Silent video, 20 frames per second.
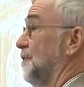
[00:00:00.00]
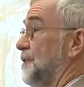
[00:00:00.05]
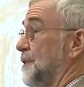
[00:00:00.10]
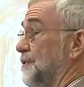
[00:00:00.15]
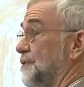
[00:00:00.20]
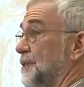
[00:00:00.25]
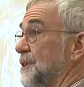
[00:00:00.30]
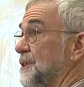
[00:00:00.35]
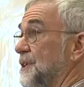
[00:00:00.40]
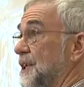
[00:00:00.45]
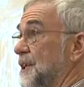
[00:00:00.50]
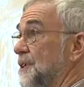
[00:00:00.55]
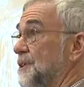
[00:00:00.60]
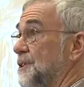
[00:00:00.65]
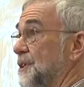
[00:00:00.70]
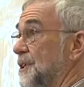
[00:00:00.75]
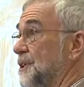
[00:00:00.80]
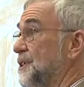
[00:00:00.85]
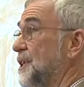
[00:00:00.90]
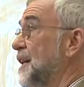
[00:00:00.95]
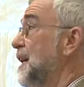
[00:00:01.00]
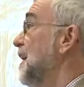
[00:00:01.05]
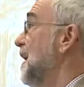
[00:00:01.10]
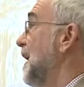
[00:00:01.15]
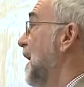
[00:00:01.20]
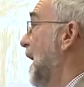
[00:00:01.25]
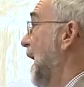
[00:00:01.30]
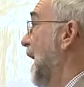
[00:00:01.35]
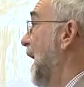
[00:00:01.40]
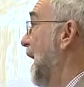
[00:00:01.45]
of different countries,
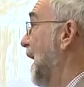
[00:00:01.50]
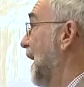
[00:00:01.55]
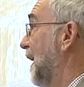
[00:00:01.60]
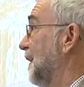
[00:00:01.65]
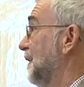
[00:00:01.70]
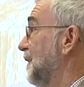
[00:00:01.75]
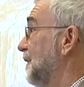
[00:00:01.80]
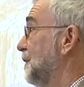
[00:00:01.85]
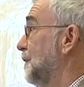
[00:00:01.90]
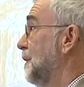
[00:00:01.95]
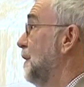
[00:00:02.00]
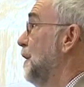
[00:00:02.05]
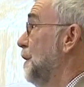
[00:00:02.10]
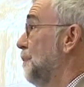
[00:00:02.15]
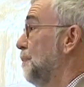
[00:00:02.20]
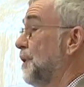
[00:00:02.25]
and